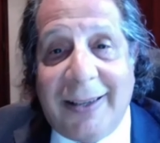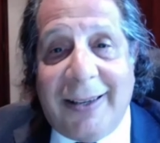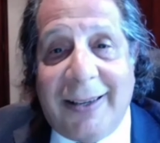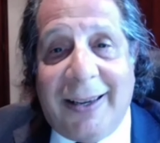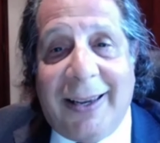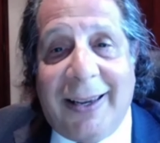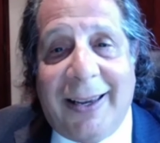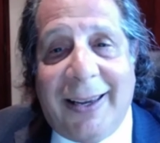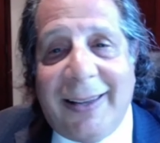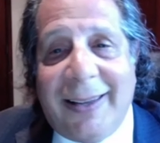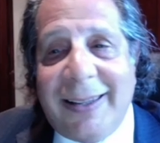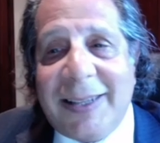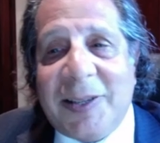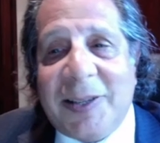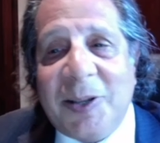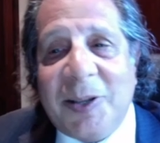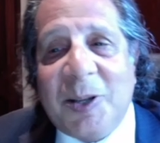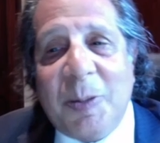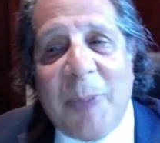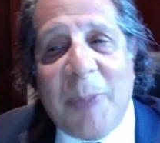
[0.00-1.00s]
and this
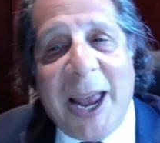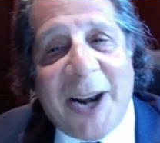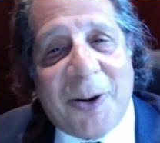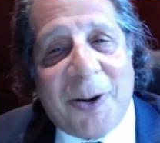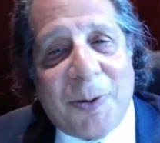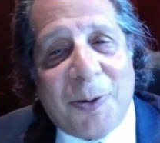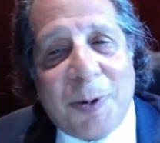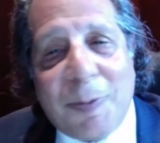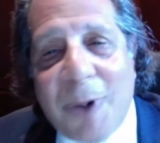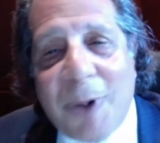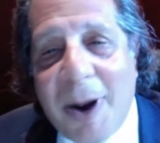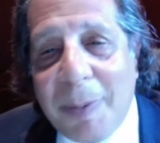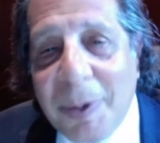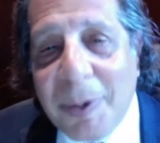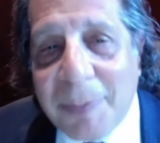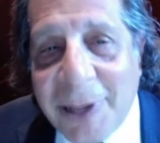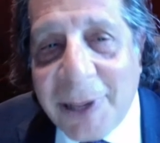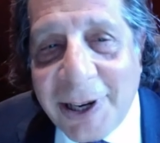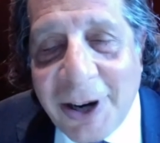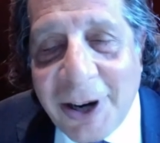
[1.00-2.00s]
is a matter we're
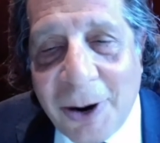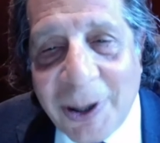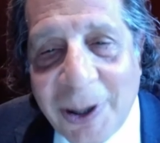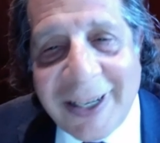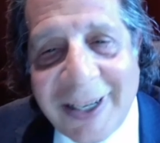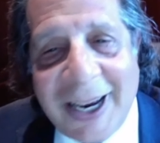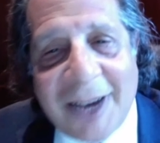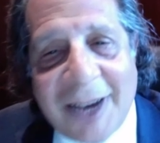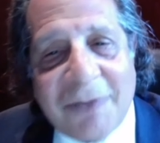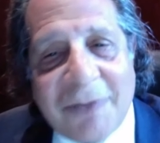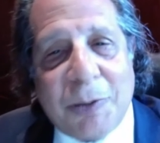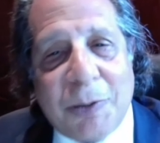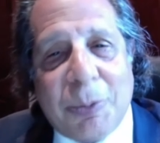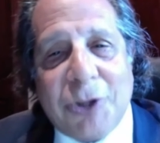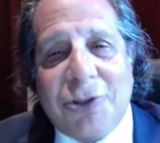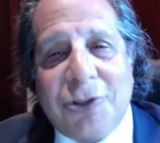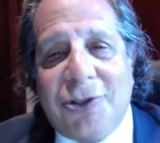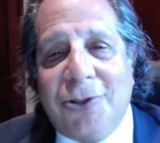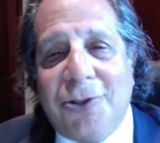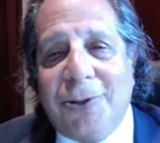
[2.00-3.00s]
probably going to have to
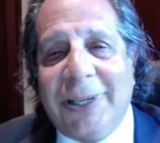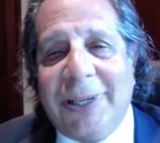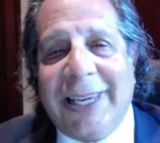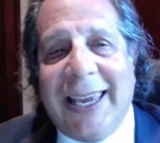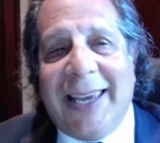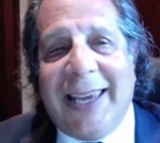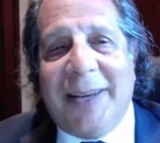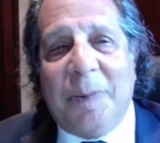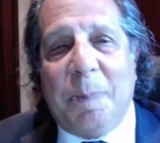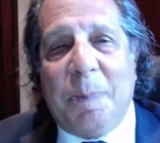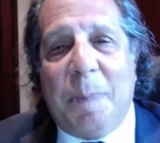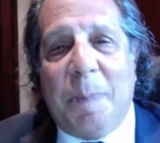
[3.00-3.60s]
pursue again